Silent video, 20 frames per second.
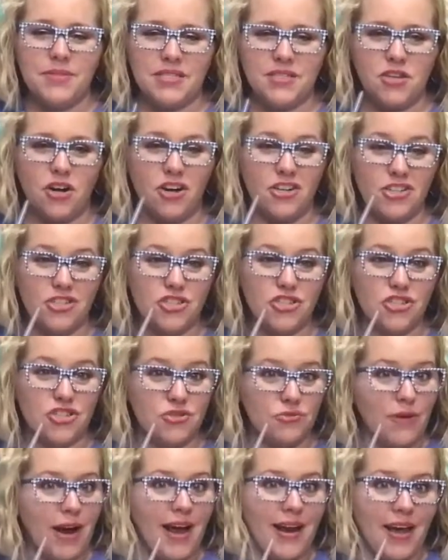it's hard to just
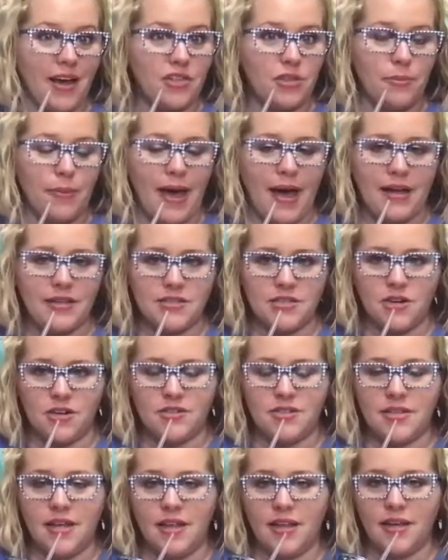right out the bat start
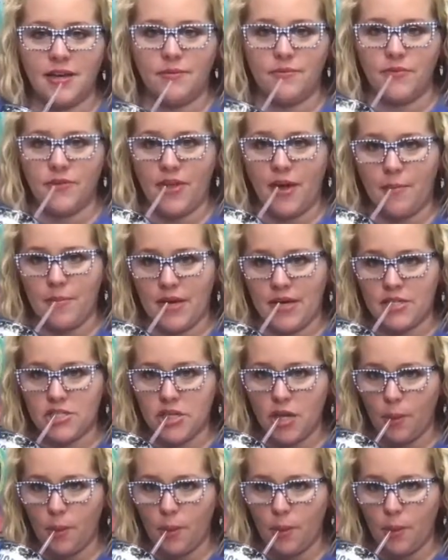selling them for that much.